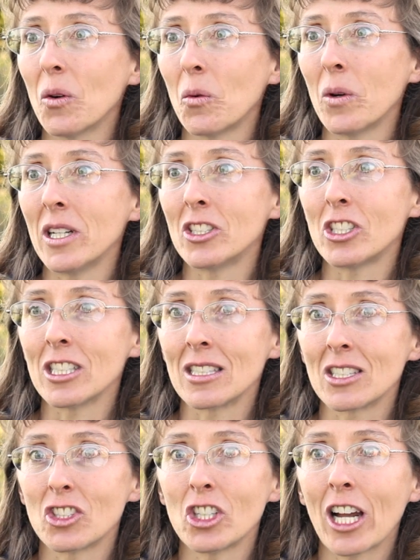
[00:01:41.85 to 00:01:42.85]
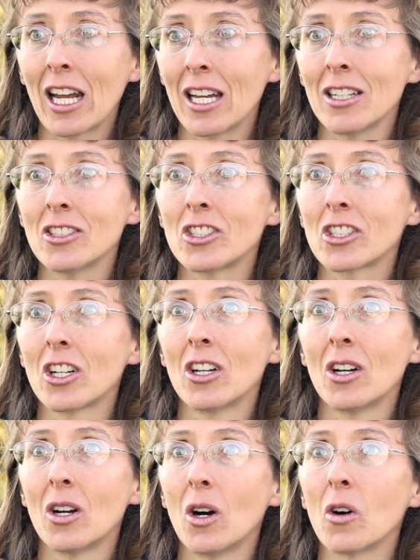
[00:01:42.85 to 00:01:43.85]
We just changed
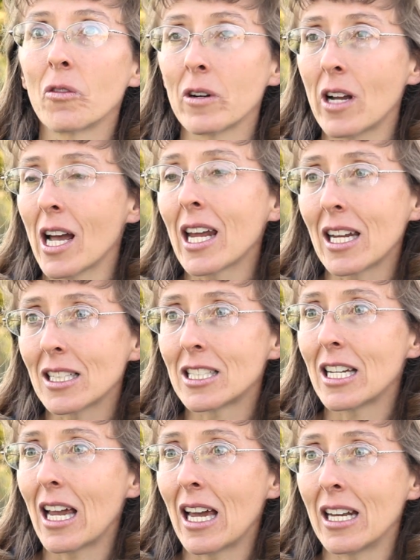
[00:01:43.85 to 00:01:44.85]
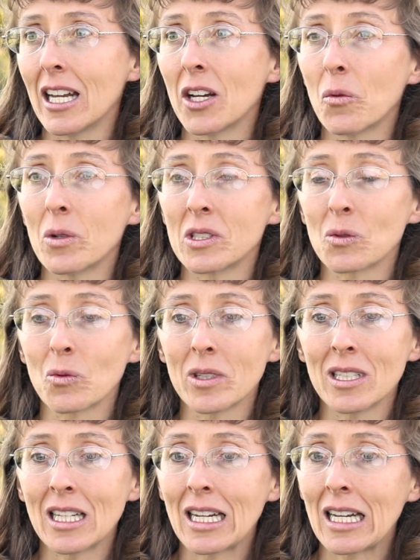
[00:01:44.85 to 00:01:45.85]
overnight, and it was
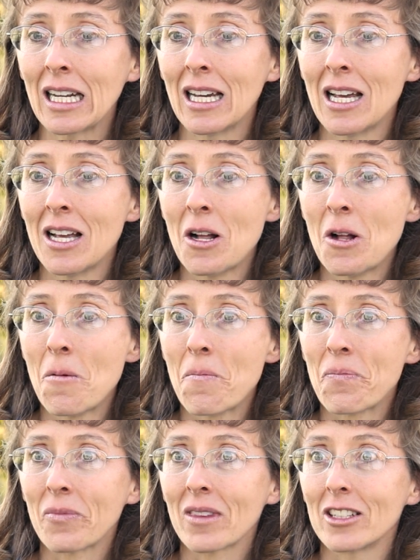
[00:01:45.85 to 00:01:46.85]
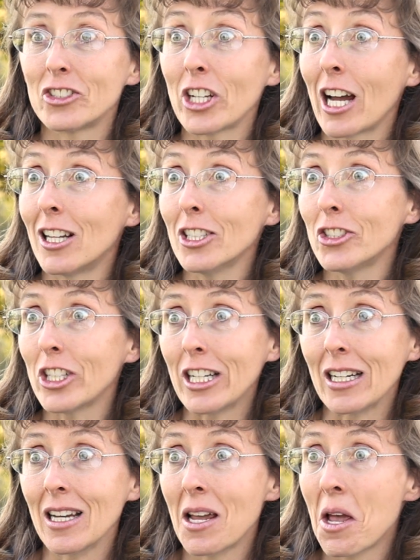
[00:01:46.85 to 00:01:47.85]
really
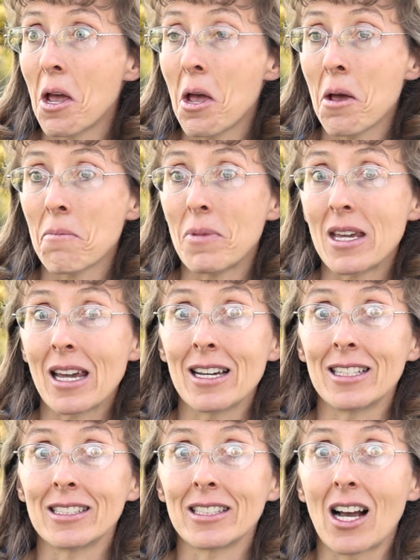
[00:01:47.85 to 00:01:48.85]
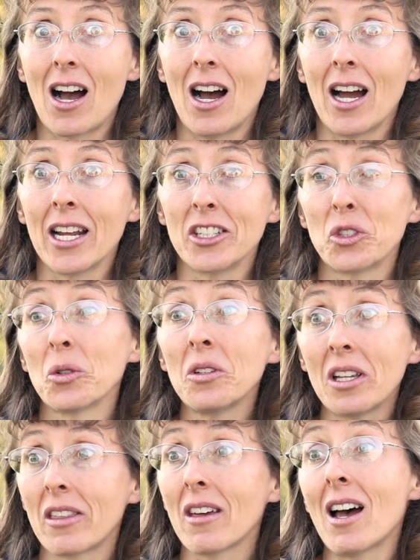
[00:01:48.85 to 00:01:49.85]
challenging because I
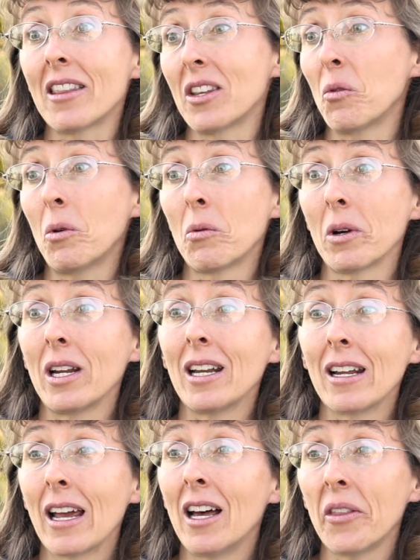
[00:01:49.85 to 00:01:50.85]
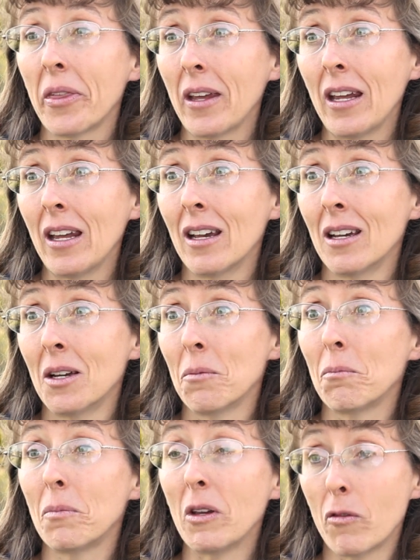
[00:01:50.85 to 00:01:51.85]
truly thought that we were eating healthy
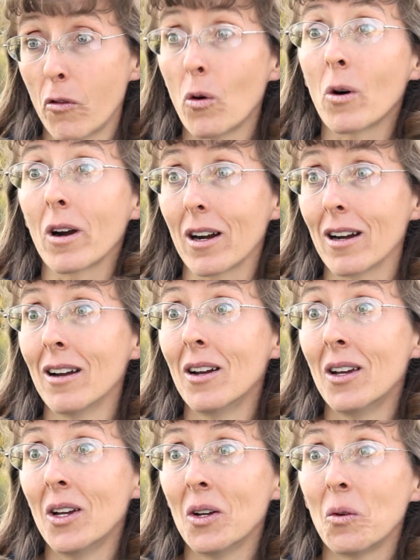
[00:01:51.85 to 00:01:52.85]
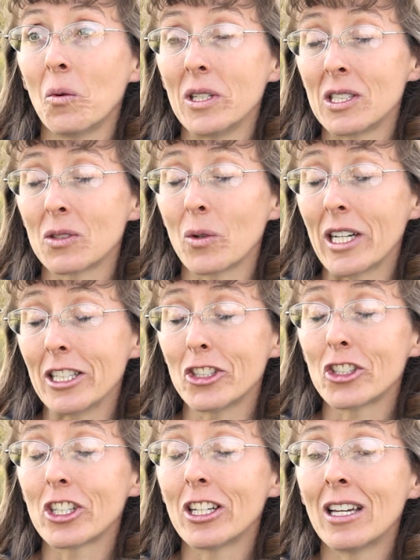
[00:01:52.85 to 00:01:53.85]
before we
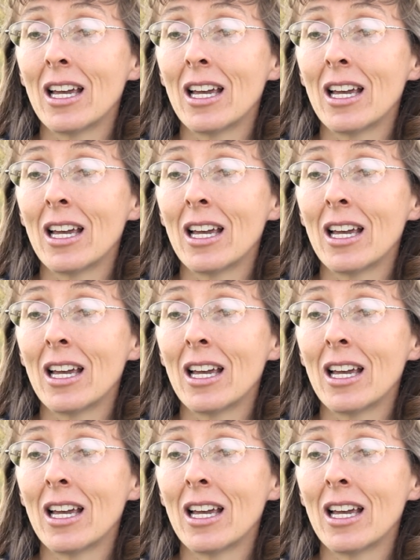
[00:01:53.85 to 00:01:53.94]
switched.